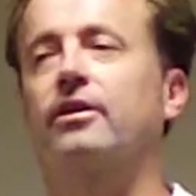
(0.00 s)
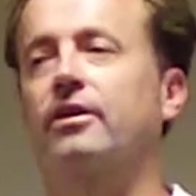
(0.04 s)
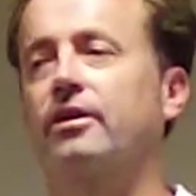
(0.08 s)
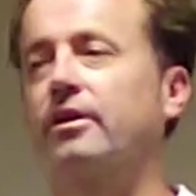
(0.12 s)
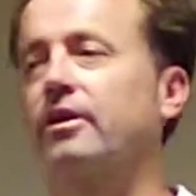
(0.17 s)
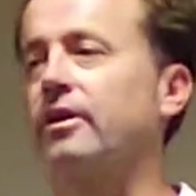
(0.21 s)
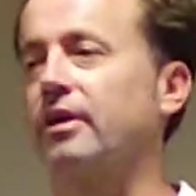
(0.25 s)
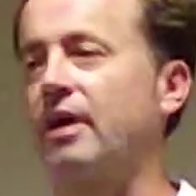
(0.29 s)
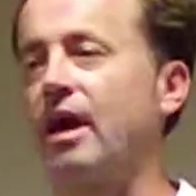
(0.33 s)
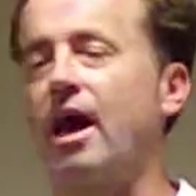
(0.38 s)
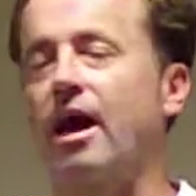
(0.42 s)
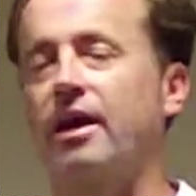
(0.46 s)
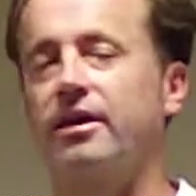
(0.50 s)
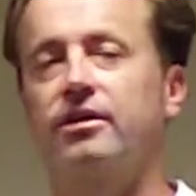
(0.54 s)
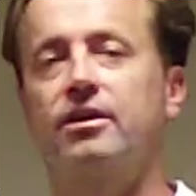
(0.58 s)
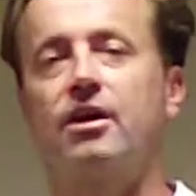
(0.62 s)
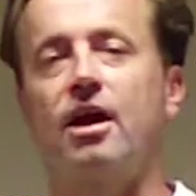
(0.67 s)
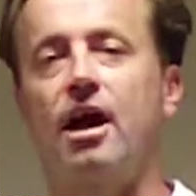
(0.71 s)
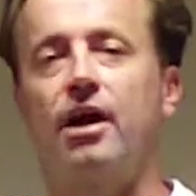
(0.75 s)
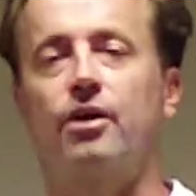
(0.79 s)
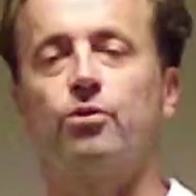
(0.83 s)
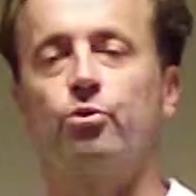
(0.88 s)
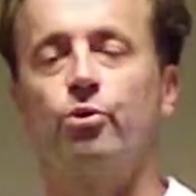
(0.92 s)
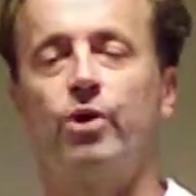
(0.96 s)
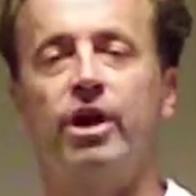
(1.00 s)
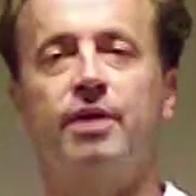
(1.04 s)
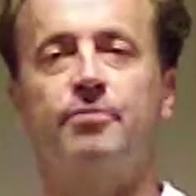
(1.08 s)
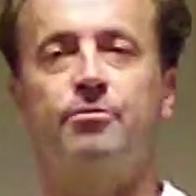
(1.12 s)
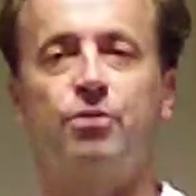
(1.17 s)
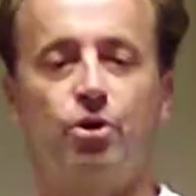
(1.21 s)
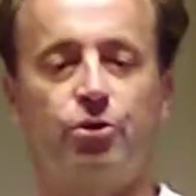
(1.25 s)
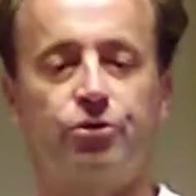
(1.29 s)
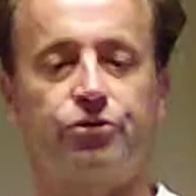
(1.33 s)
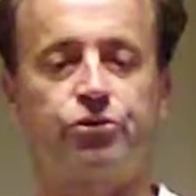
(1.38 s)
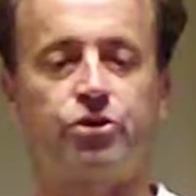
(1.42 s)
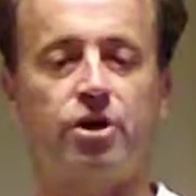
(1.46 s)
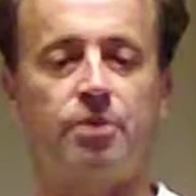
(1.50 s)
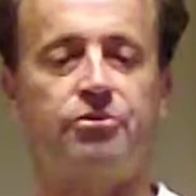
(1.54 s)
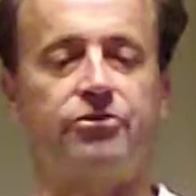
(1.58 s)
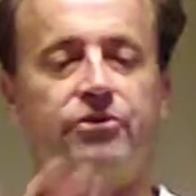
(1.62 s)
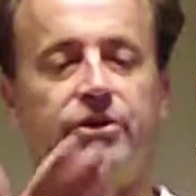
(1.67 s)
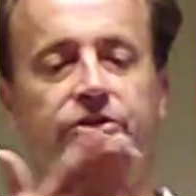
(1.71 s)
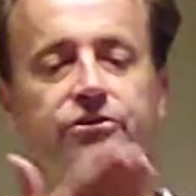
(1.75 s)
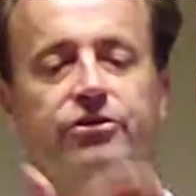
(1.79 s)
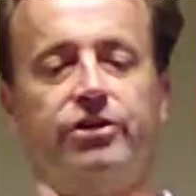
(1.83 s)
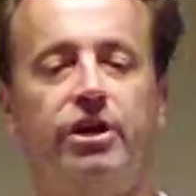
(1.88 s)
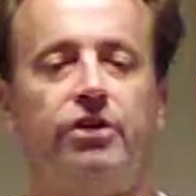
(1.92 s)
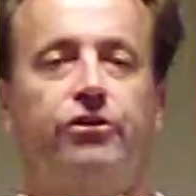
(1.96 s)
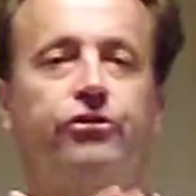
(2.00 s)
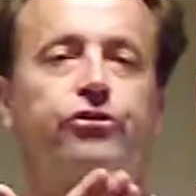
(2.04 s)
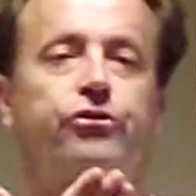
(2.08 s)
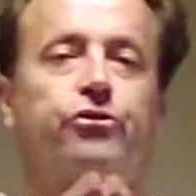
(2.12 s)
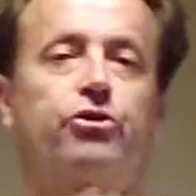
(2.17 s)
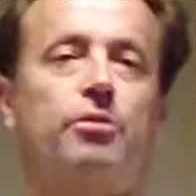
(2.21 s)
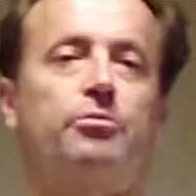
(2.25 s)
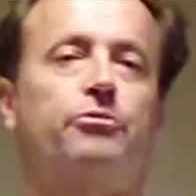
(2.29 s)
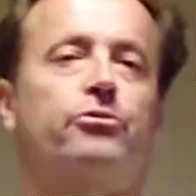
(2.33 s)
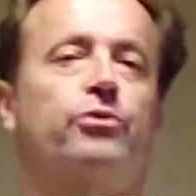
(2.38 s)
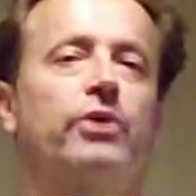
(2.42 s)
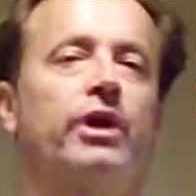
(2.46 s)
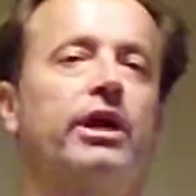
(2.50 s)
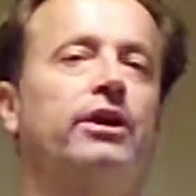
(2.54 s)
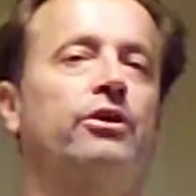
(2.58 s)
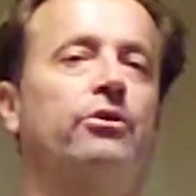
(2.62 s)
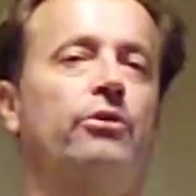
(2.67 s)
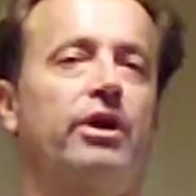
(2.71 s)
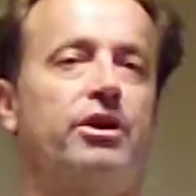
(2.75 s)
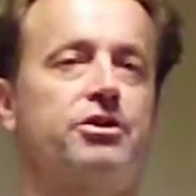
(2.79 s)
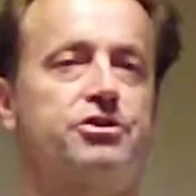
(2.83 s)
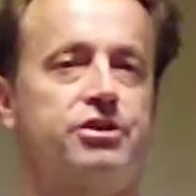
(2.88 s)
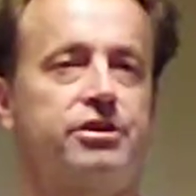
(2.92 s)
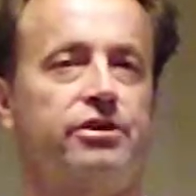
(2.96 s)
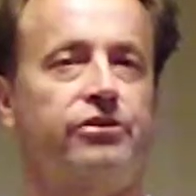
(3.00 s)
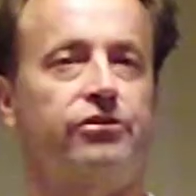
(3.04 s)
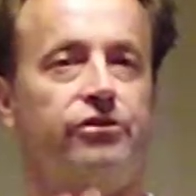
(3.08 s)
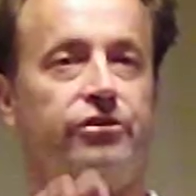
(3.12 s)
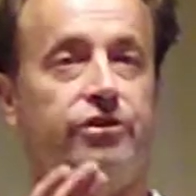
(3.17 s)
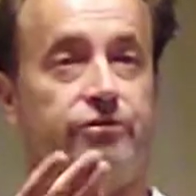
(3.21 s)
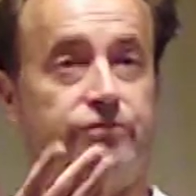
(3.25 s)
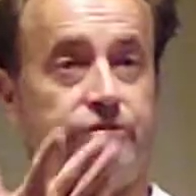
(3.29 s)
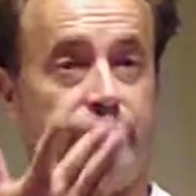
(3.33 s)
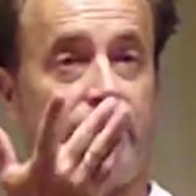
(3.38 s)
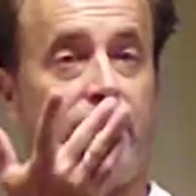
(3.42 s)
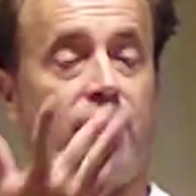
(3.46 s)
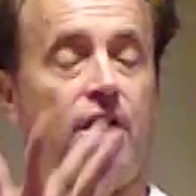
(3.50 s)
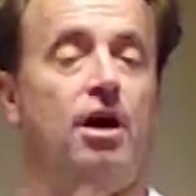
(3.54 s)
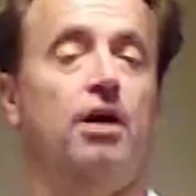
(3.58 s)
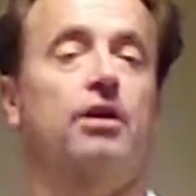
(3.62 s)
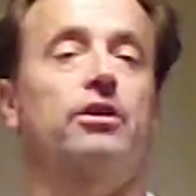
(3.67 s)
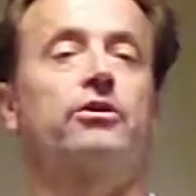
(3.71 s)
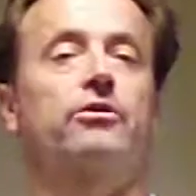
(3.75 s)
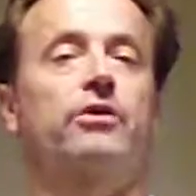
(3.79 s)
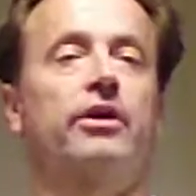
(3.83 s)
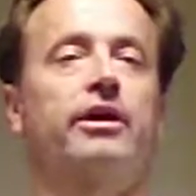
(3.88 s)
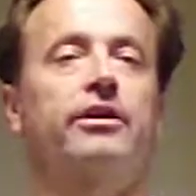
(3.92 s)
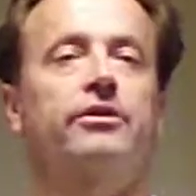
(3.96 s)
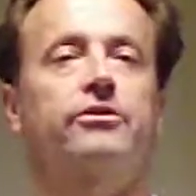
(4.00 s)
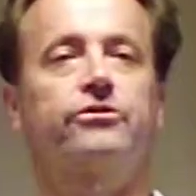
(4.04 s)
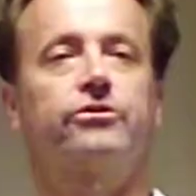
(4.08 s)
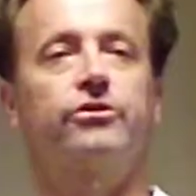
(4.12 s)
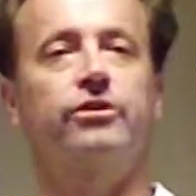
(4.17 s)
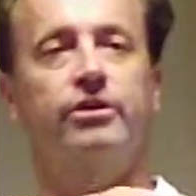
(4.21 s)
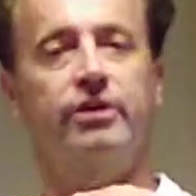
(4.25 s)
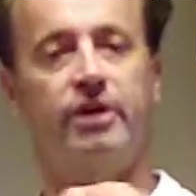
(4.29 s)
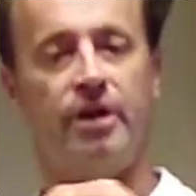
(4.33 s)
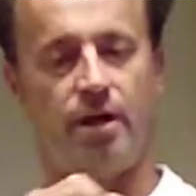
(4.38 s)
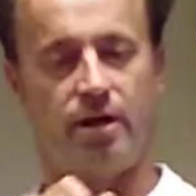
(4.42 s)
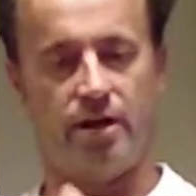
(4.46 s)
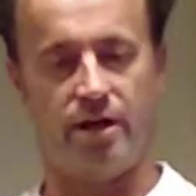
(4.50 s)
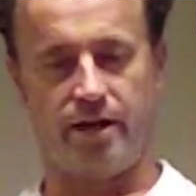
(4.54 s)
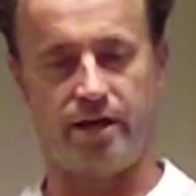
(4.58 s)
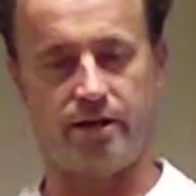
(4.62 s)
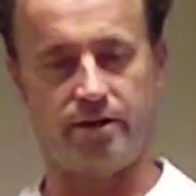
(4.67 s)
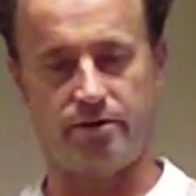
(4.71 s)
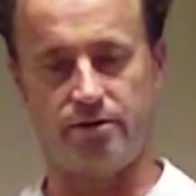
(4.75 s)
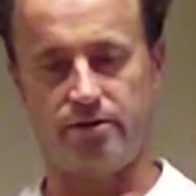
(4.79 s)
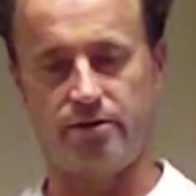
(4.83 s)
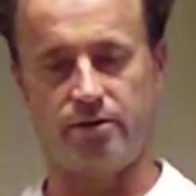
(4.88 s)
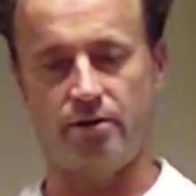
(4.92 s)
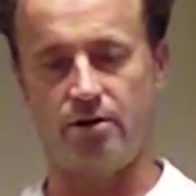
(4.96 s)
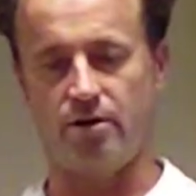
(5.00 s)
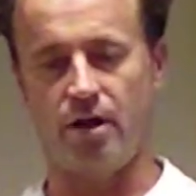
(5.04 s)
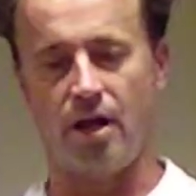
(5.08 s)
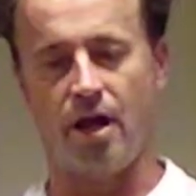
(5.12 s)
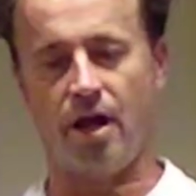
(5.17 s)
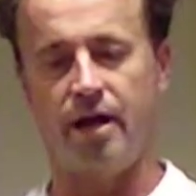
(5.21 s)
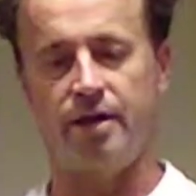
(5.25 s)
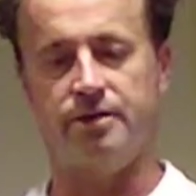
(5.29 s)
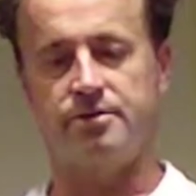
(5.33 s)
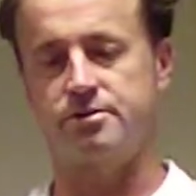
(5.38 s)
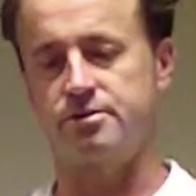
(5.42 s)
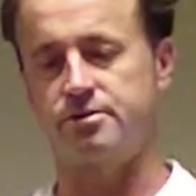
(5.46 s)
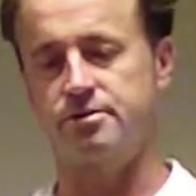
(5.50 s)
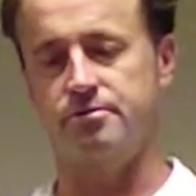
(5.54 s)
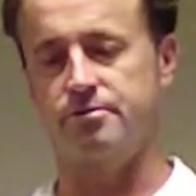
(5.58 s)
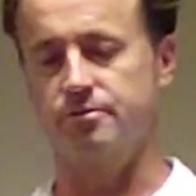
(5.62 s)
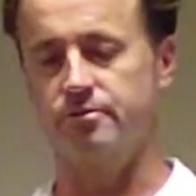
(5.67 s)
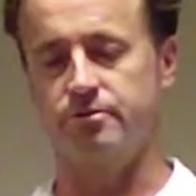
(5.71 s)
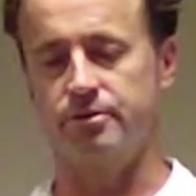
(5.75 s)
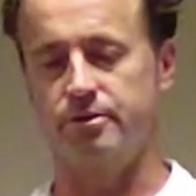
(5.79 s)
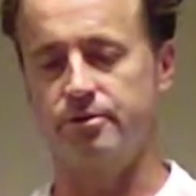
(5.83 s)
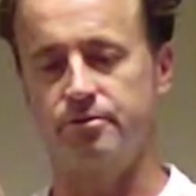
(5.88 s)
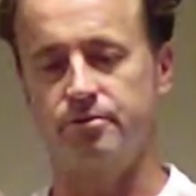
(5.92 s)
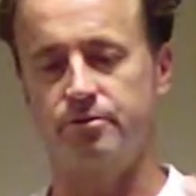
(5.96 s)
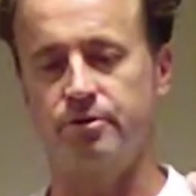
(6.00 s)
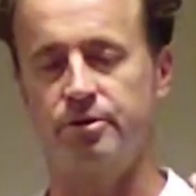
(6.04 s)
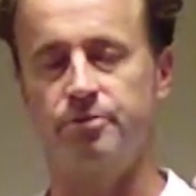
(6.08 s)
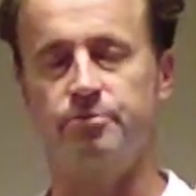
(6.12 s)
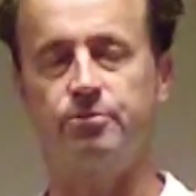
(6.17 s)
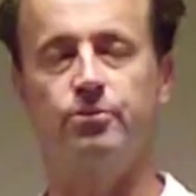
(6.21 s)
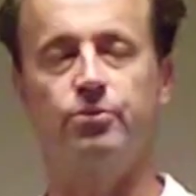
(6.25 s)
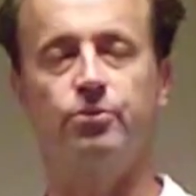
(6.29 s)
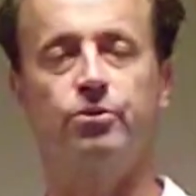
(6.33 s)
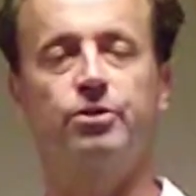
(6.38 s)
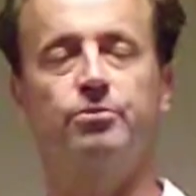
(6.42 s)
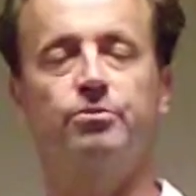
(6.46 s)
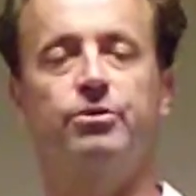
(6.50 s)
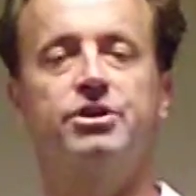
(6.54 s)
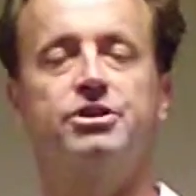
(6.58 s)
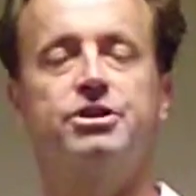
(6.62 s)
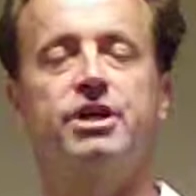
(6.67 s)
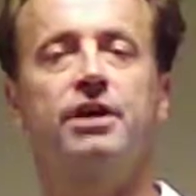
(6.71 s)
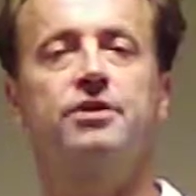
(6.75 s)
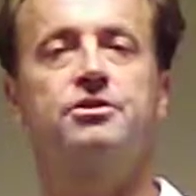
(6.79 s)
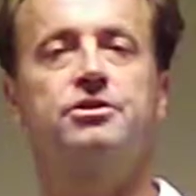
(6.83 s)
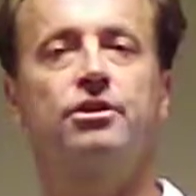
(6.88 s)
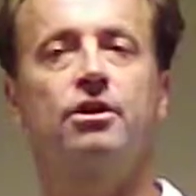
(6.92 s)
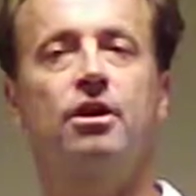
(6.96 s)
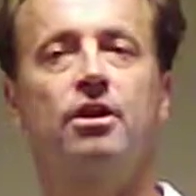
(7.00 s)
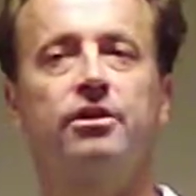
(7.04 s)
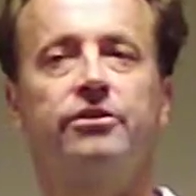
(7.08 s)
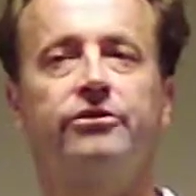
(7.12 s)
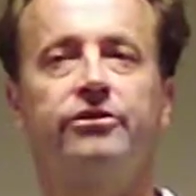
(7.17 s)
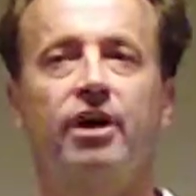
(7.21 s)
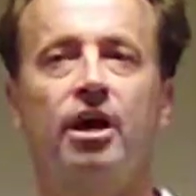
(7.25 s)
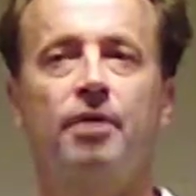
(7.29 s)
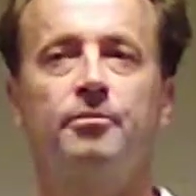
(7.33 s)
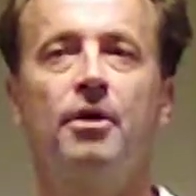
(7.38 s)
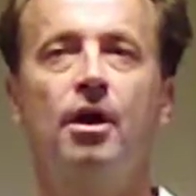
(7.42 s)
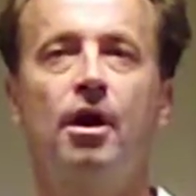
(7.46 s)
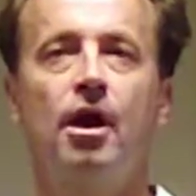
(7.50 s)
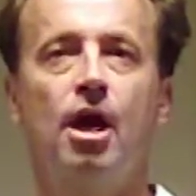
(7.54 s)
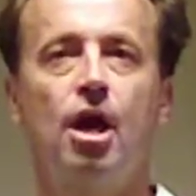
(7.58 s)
You got rainbow scripts. Each script iteration is a different color, right? So you get like your lines would be changing all the time.